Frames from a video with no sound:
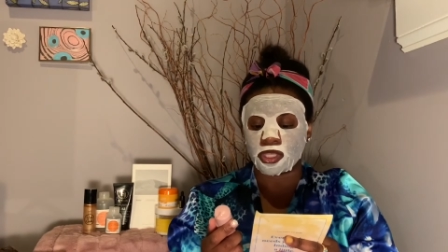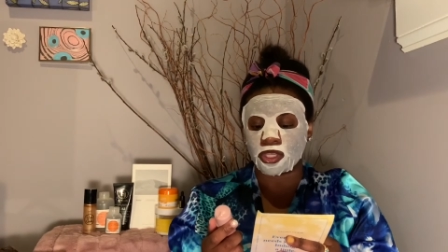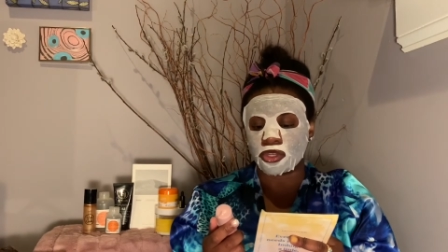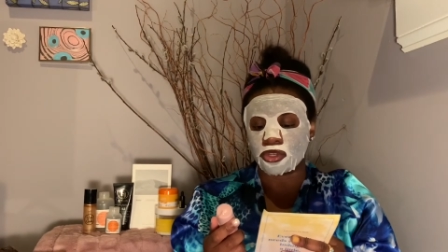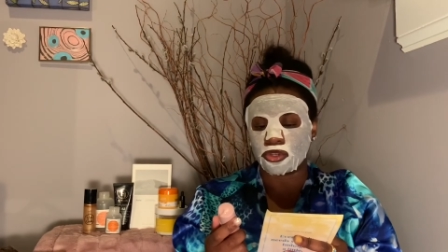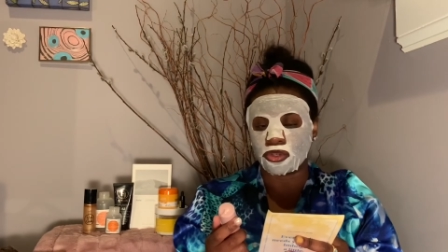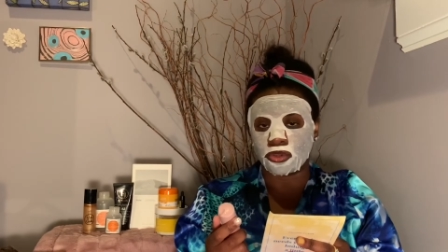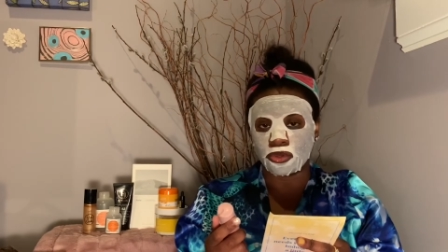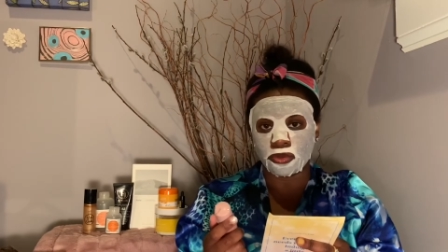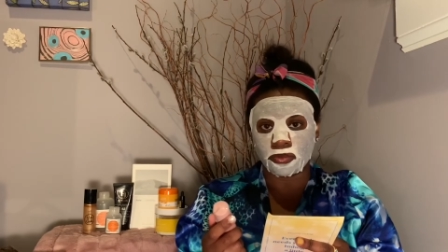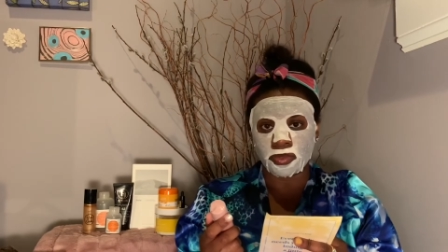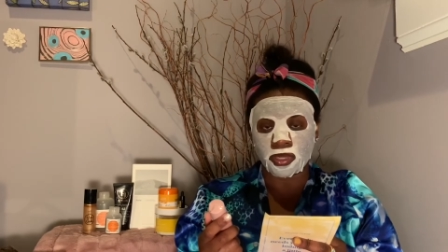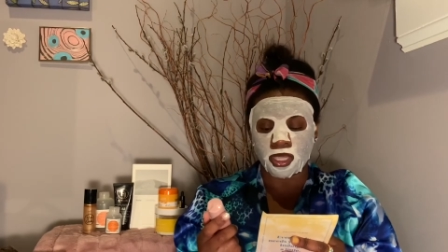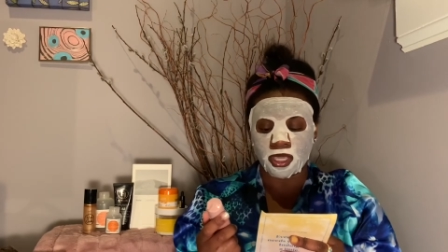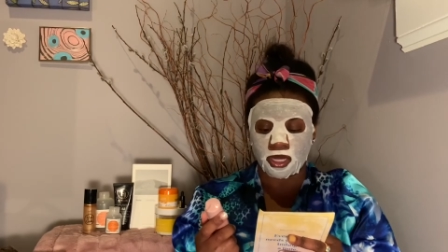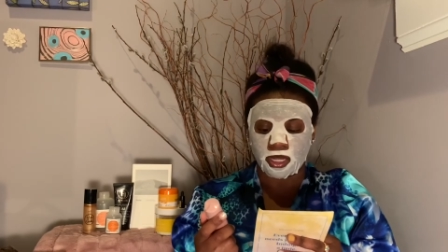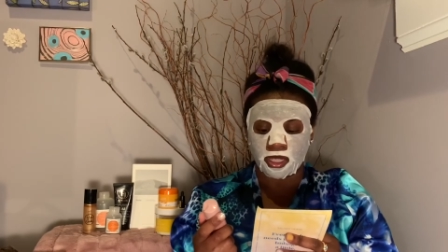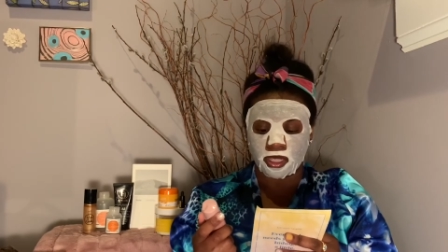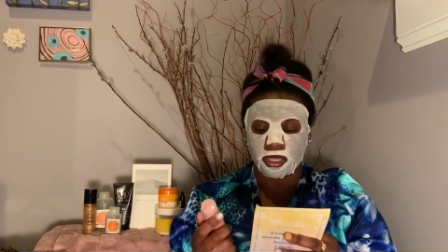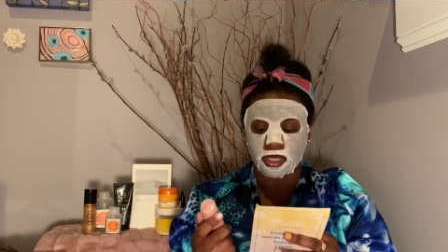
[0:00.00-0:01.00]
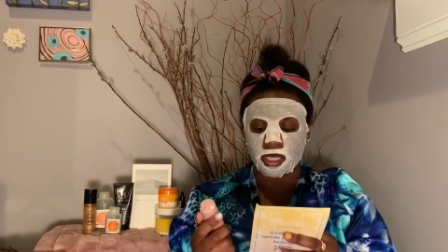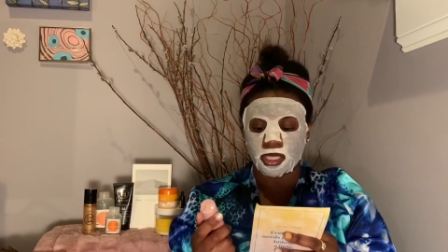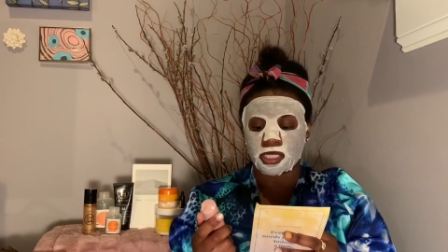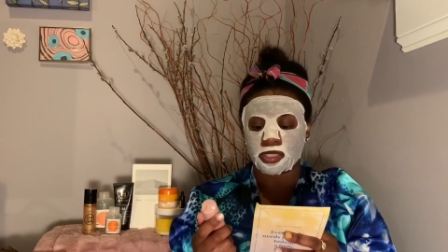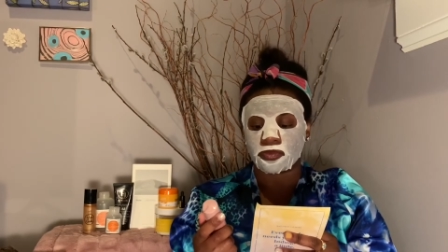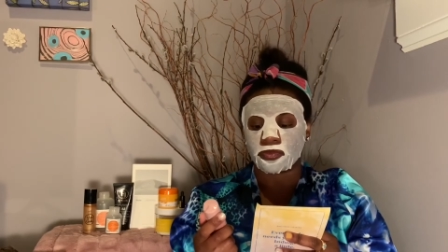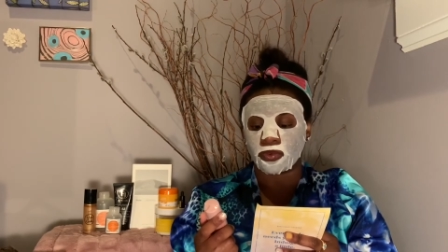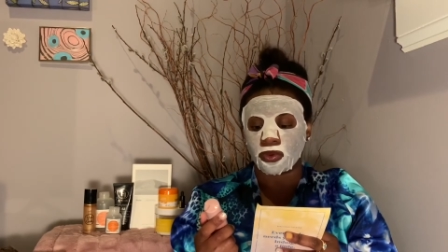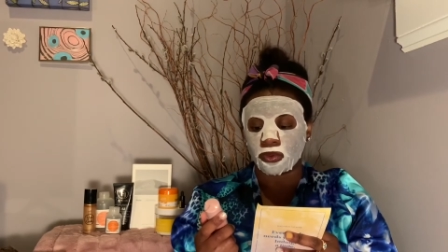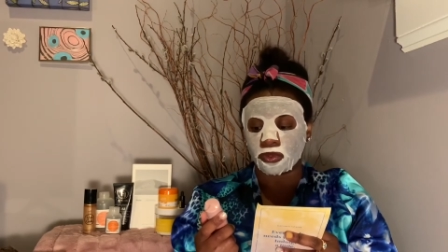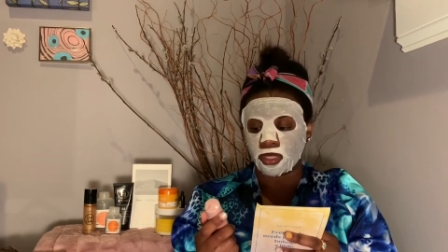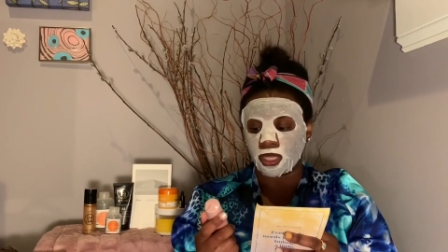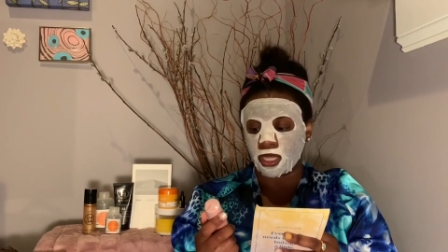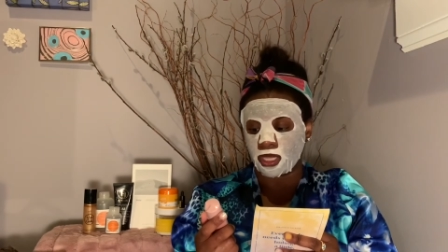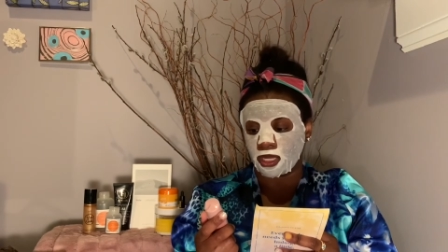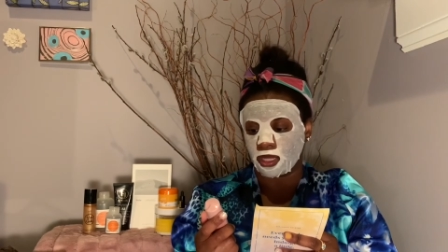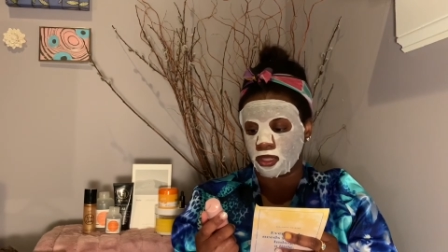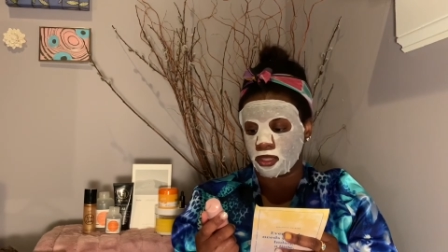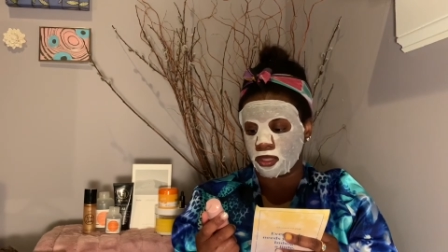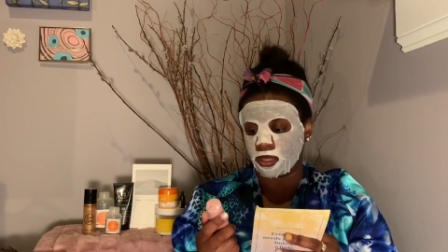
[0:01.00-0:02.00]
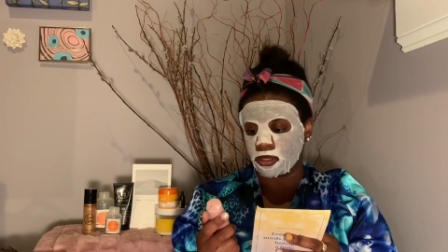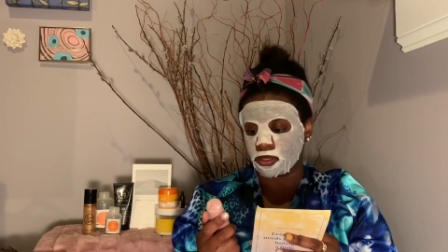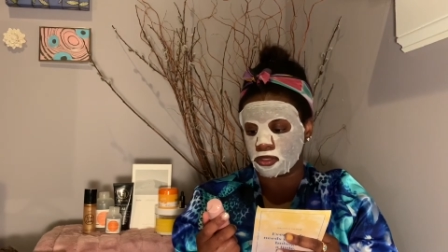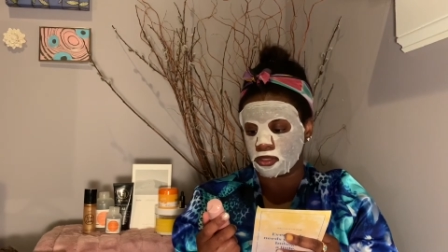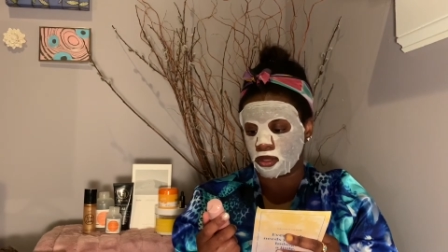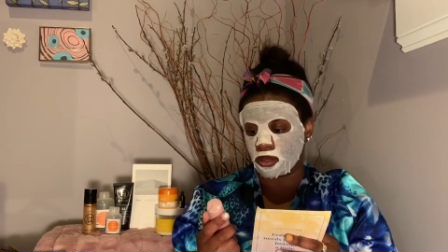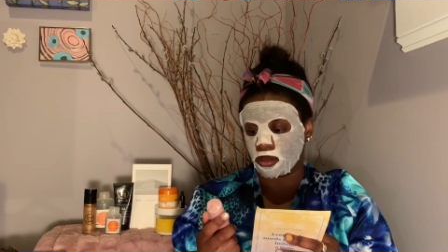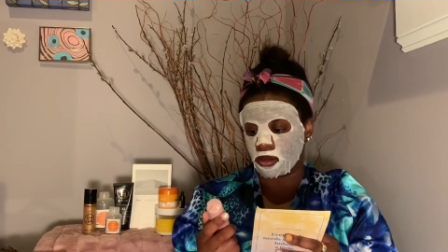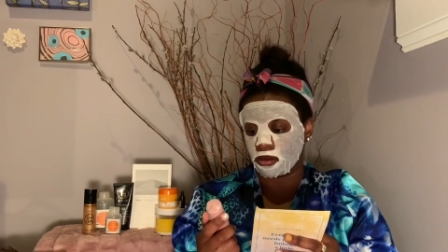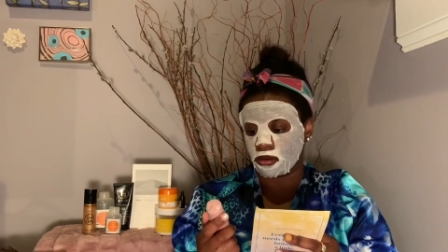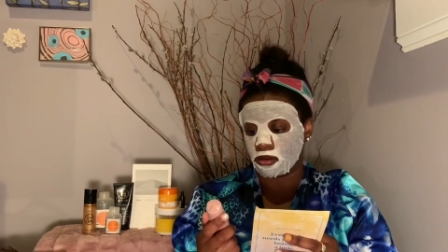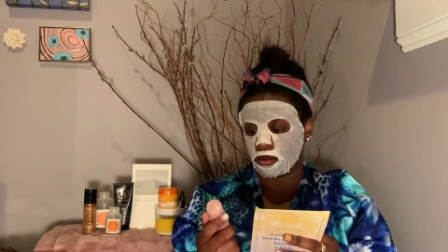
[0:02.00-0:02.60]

New Beginning Exfoliating Cleanser.